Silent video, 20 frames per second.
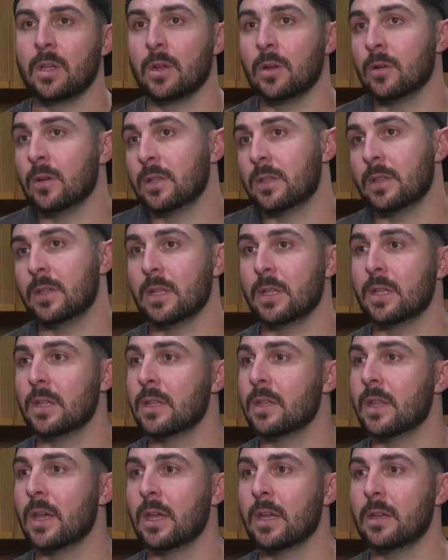you know, at the
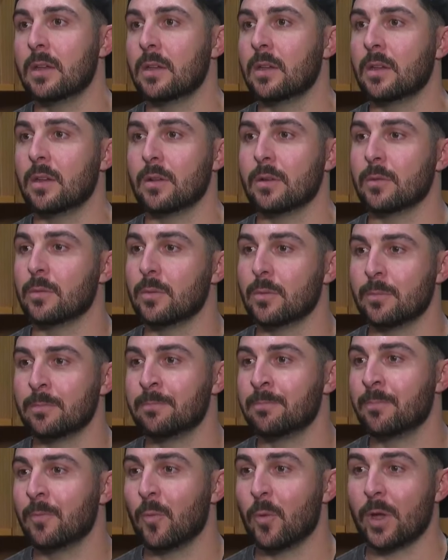end of the day, you know,
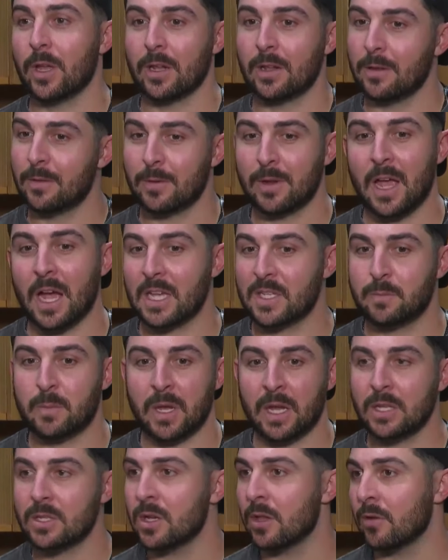we had guys
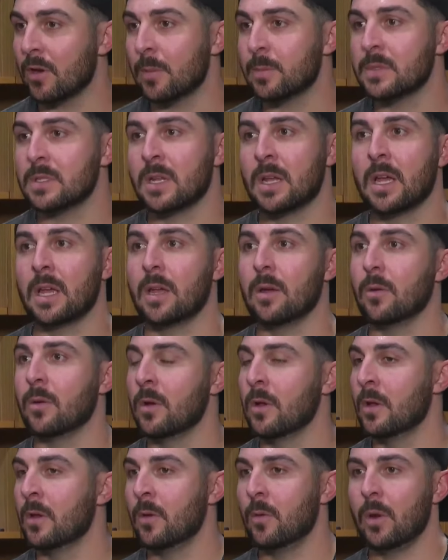pick each other up tonight.
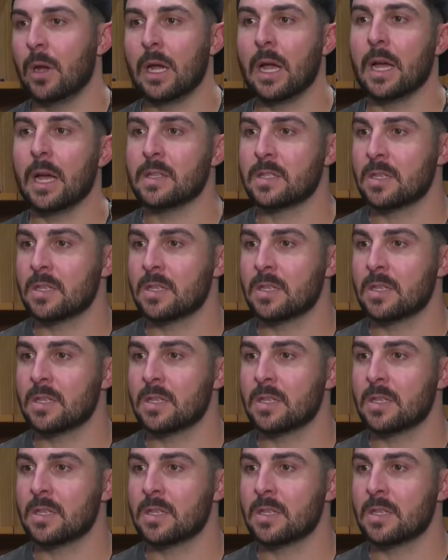We had